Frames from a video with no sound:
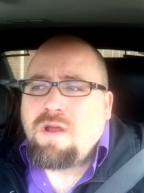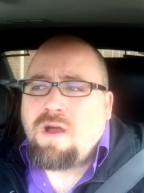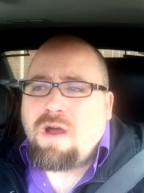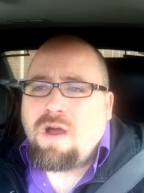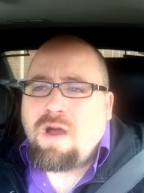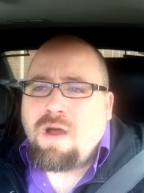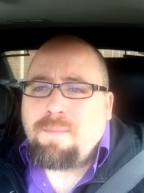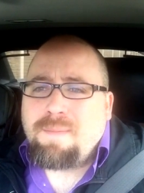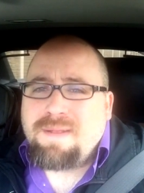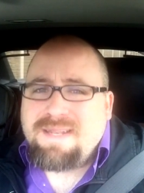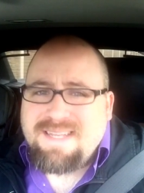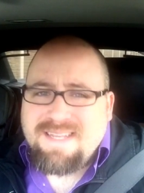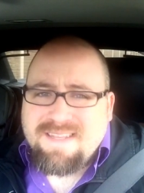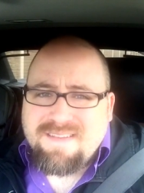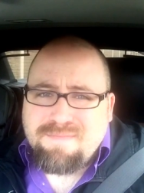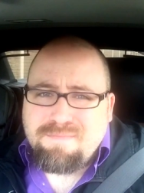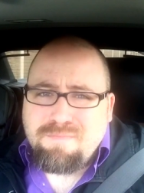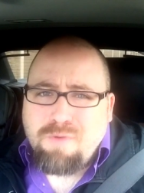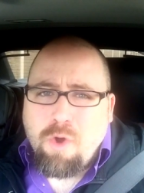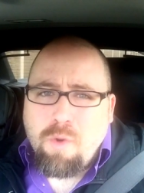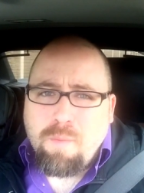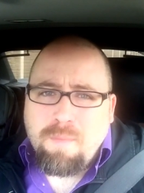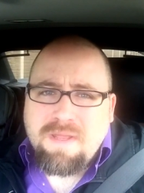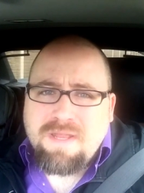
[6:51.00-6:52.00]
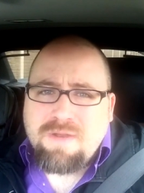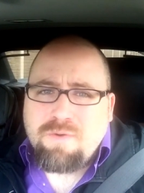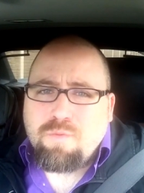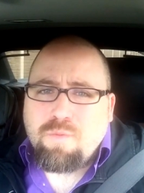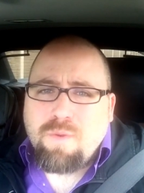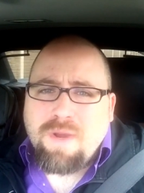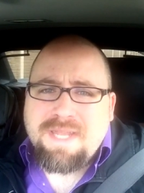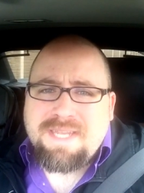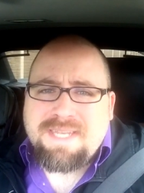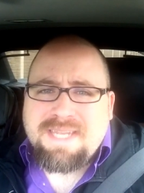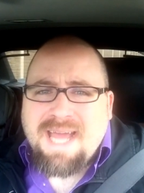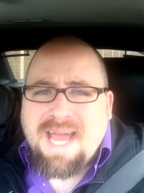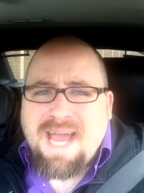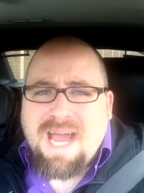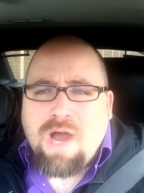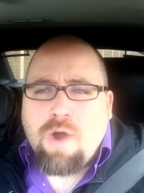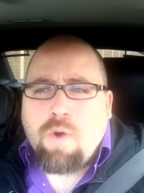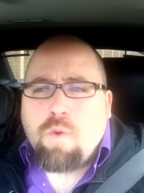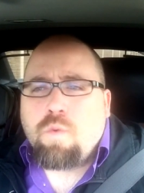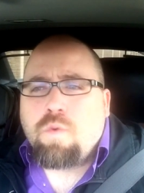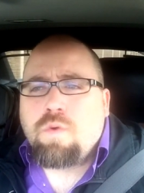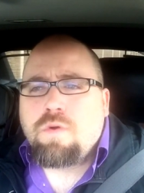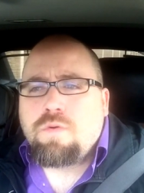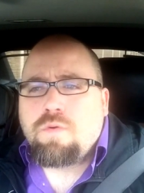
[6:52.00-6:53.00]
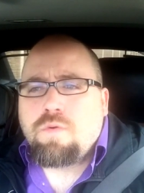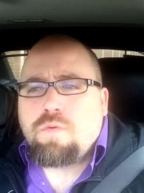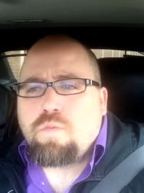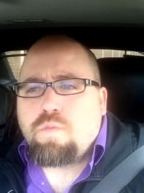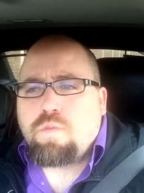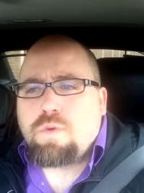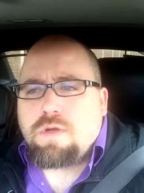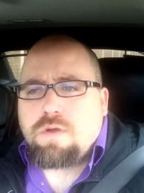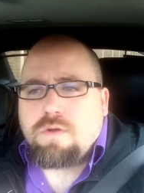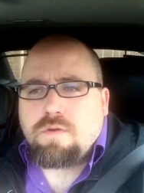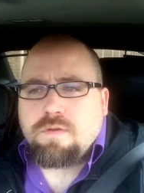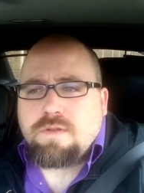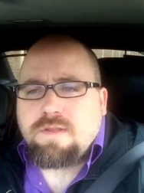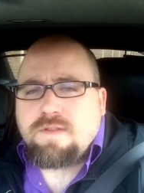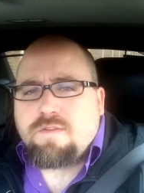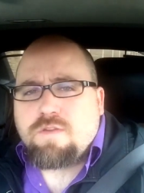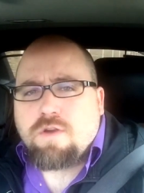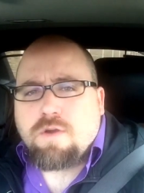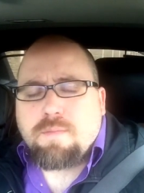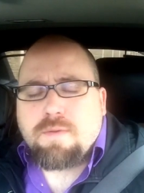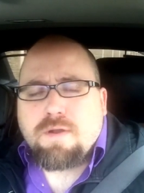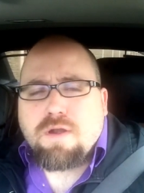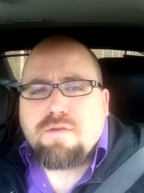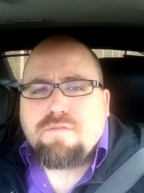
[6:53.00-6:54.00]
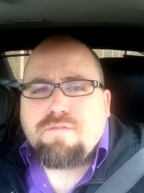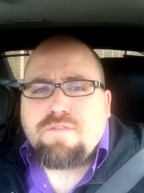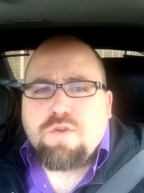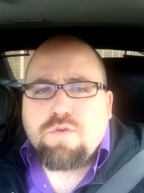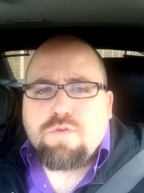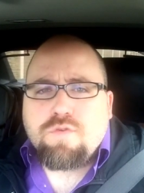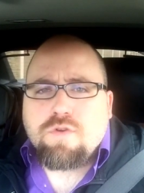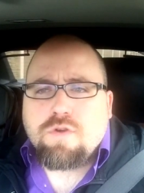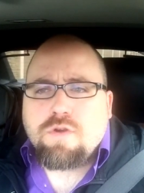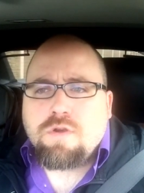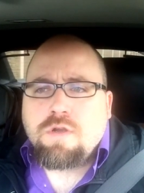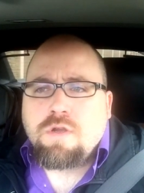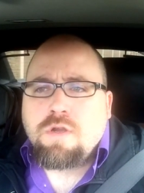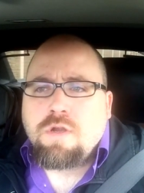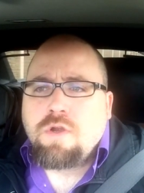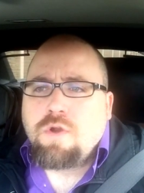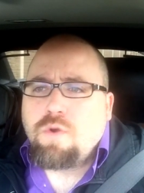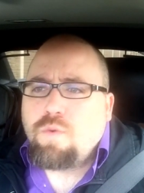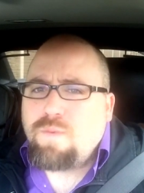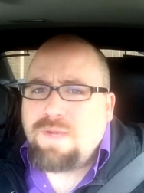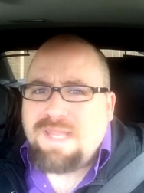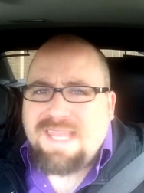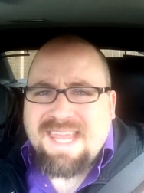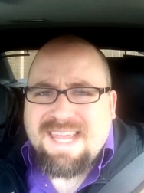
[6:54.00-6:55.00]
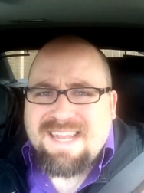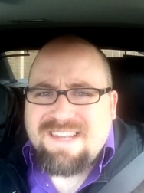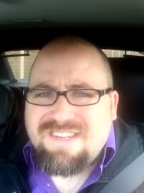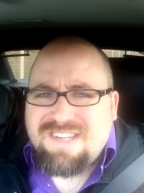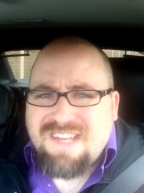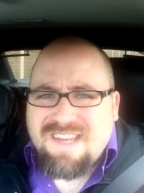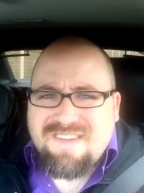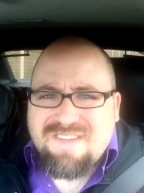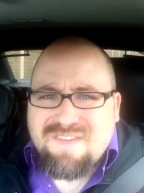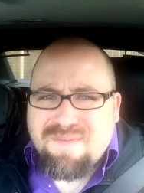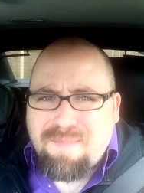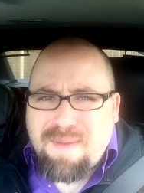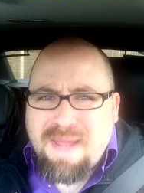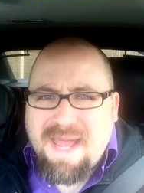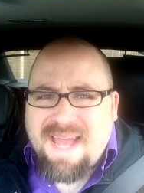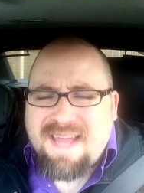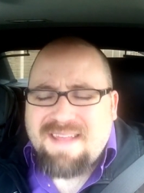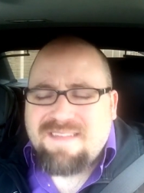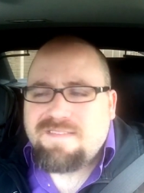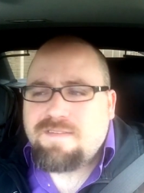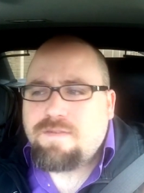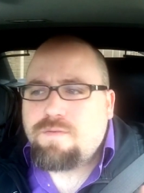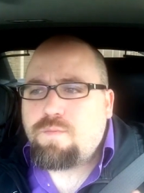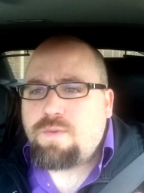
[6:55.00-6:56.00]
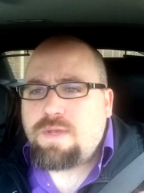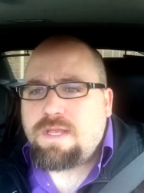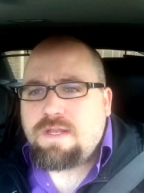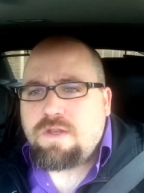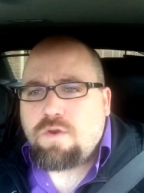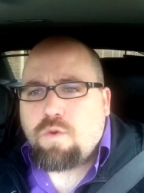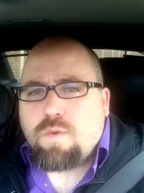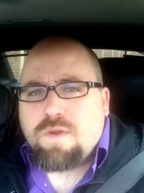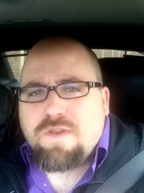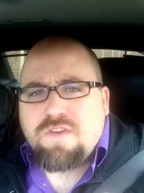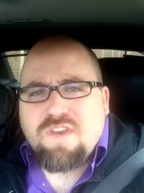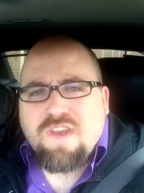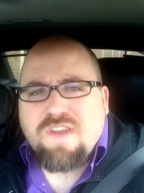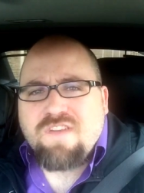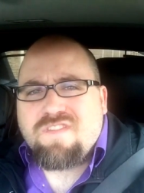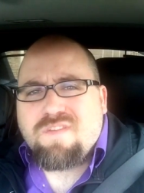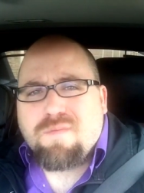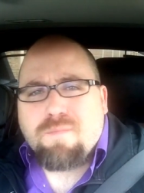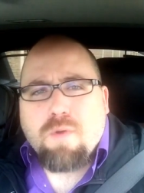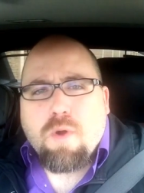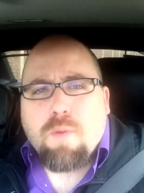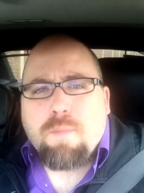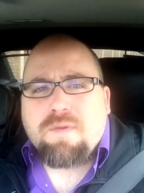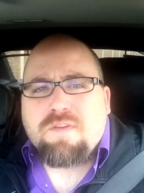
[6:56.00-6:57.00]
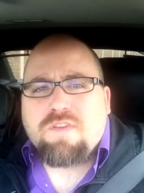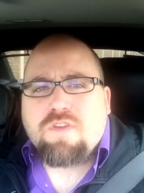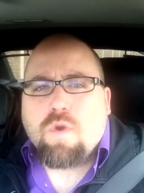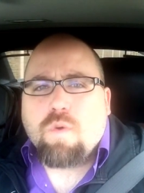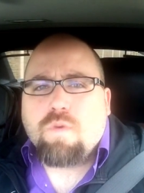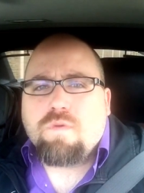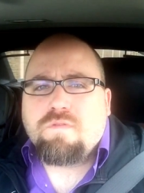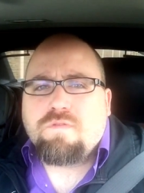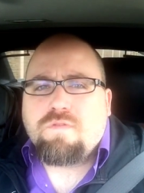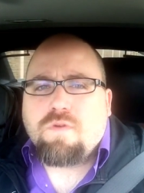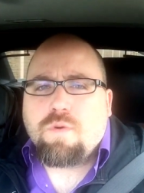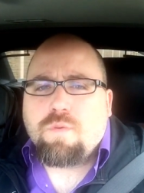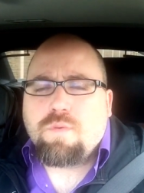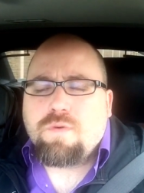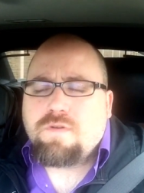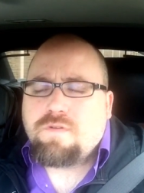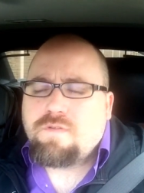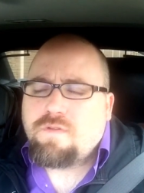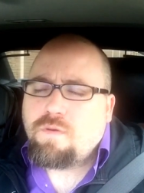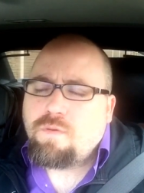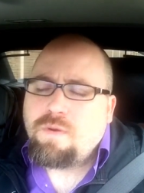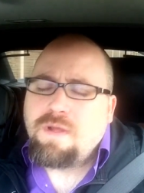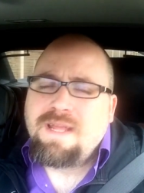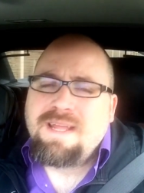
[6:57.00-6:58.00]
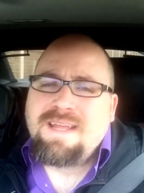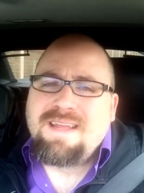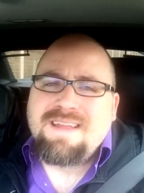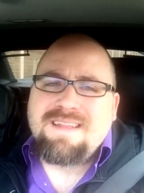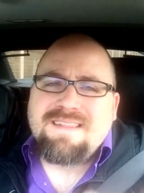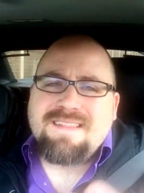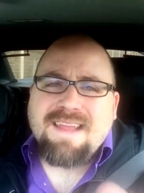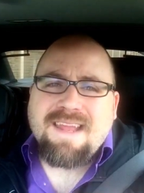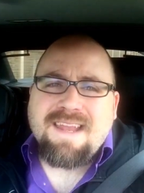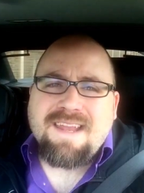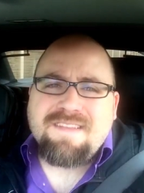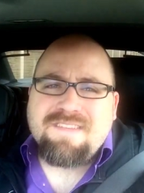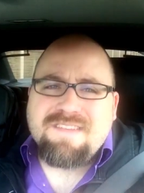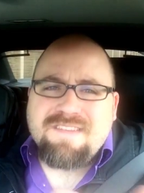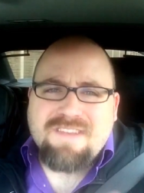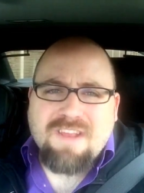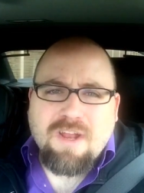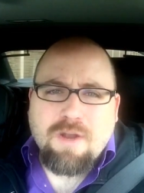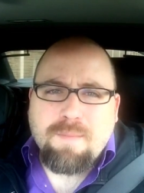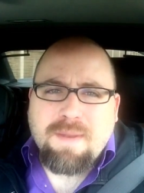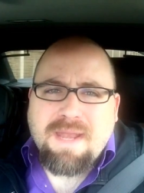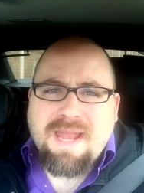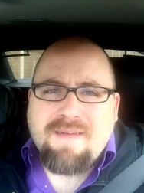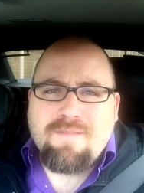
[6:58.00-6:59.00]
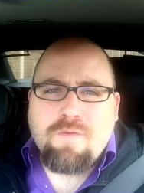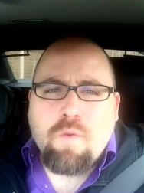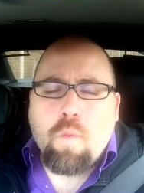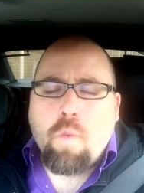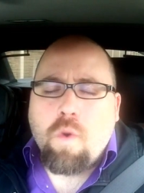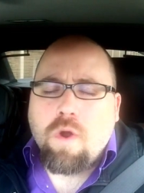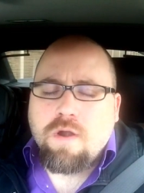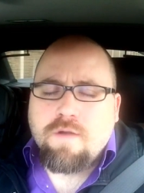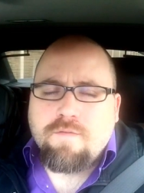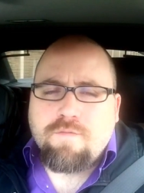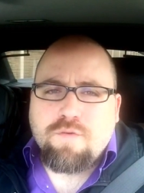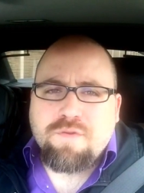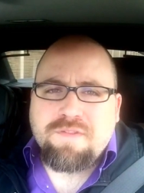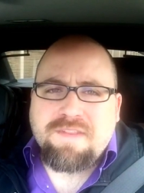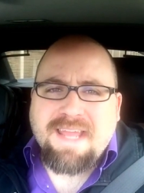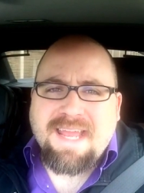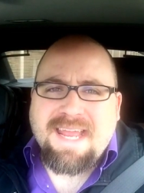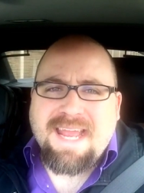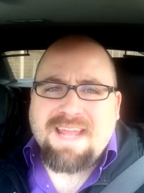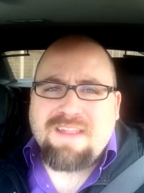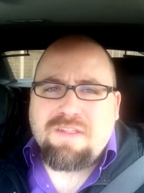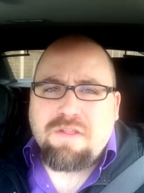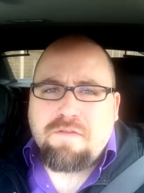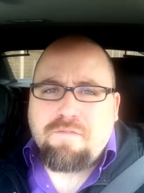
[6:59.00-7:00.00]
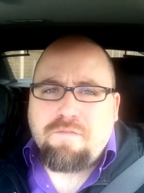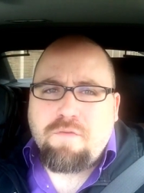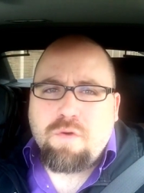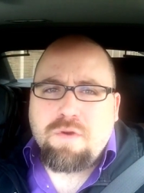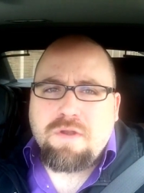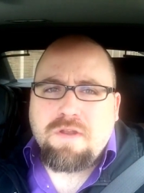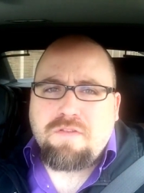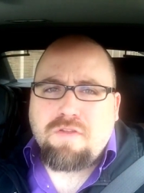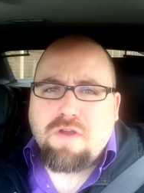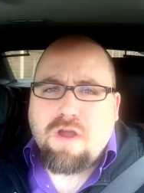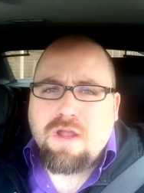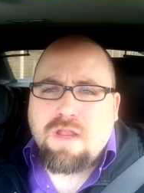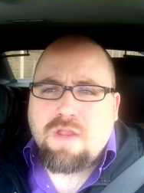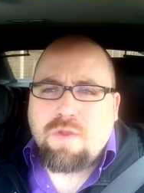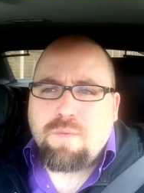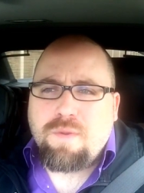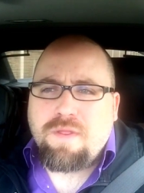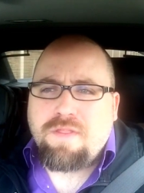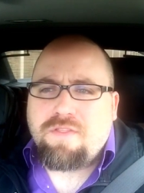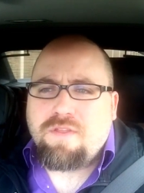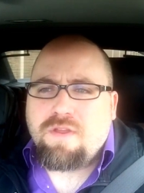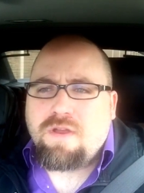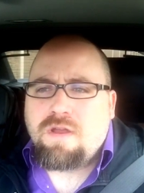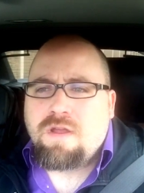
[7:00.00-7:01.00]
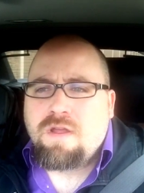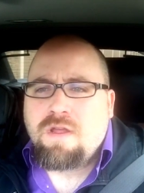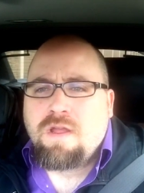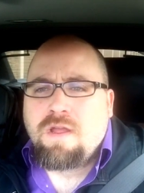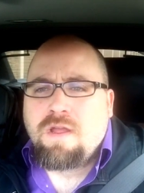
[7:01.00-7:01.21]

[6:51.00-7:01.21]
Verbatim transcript: Um, and this moment right now will determine our future. We can't change the past. We can only change the moments going forward. So, ladies and gentlemen, have a wonderful day. I look forward to talking with you.